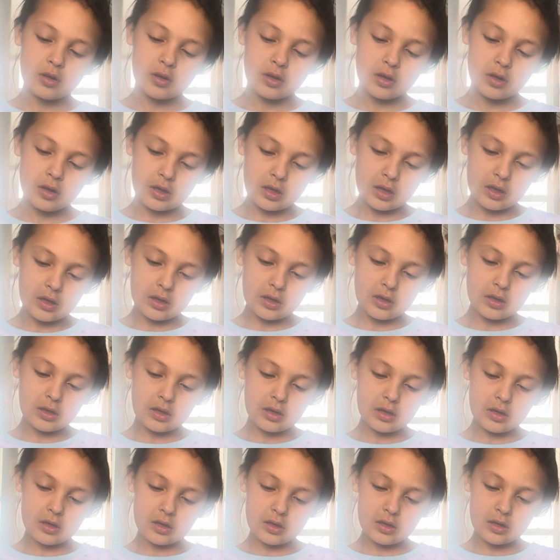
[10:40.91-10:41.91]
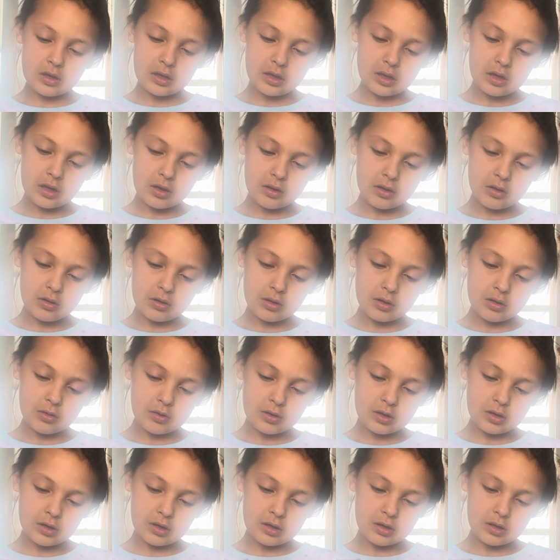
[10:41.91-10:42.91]
Okay, now you
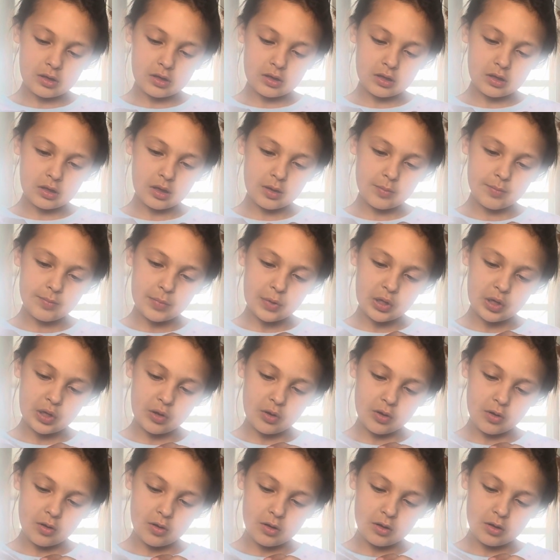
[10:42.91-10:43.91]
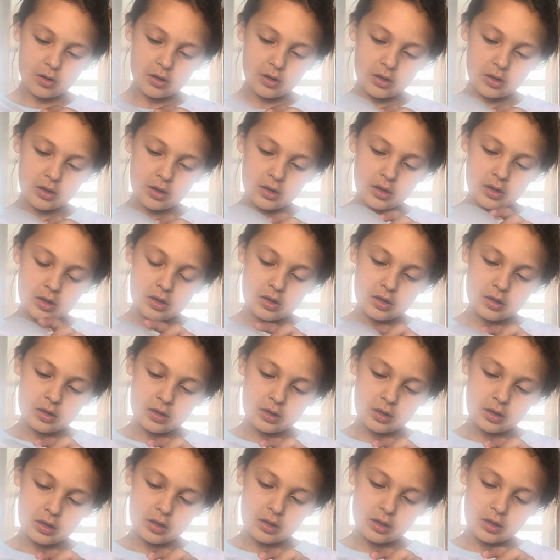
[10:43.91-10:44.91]
want to tape it on
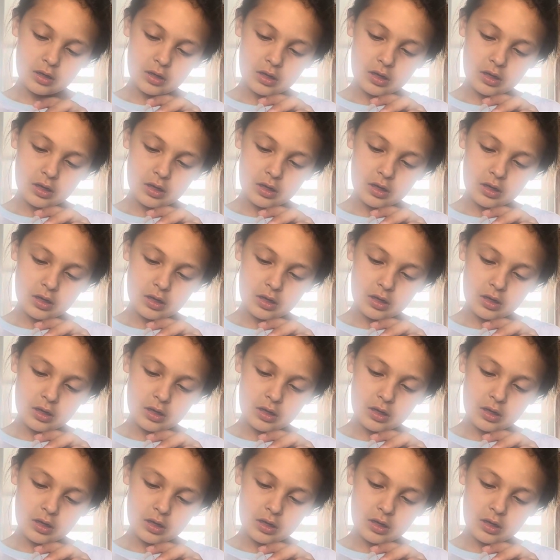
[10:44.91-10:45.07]
the